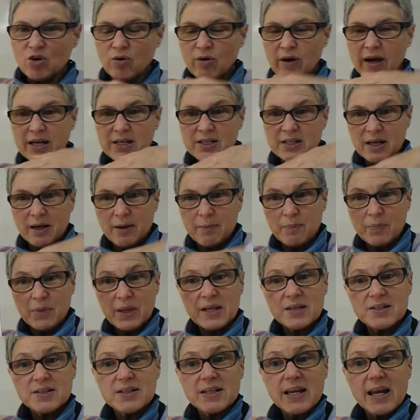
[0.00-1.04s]
crater,
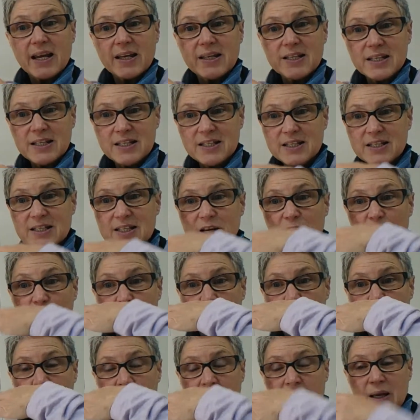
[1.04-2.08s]
a sandy
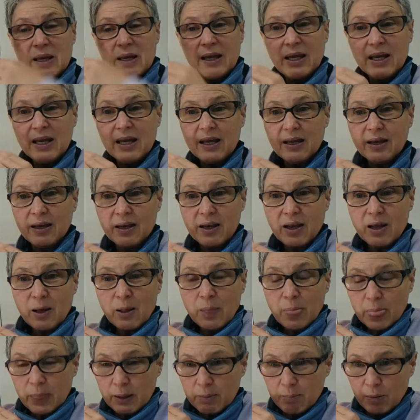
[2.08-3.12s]
dip in
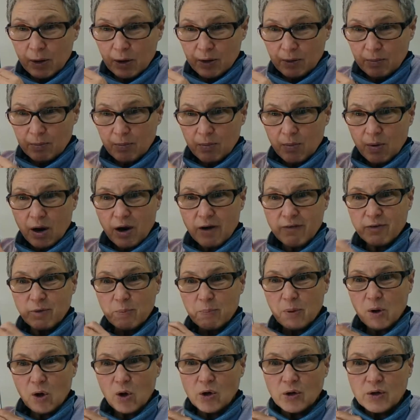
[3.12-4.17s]
the bottom of a
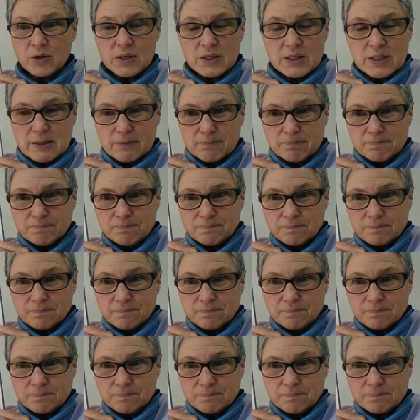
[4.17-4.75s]
pond?